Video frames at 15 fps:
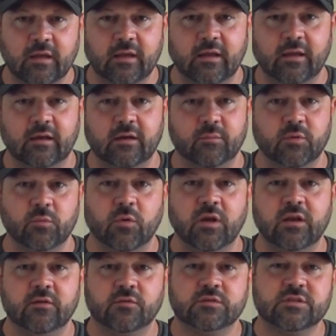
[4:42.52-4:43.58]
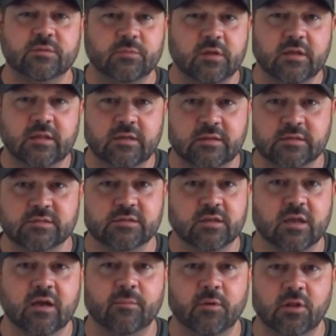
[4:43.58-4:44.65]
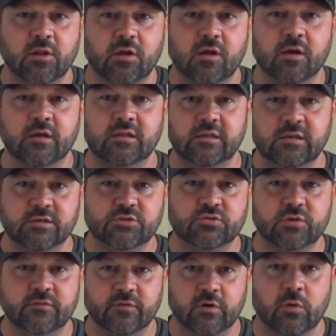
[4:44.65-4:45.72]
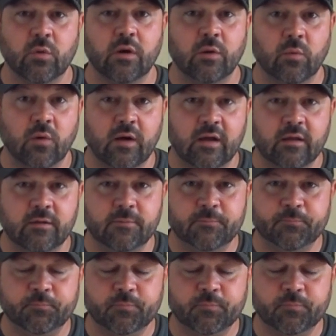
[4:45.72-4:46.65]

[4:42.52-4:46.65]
And I've been waiting for something like this to come along in the industry for quite a while